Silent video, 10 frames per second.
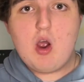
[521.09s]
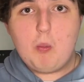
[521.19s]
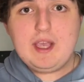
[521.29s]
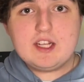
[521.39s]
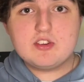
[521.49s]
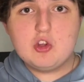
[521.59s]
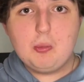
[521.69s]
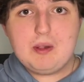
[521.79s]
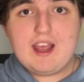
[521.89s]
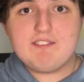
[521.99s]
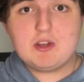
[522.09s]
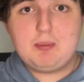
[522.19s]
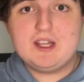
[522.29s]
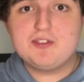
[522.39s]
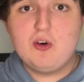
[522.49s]
we could still play these
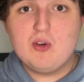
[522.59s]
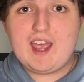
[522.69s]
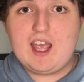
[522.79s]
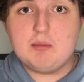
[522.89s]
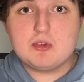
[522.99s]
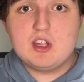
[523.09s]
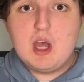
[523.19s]
PS4 games,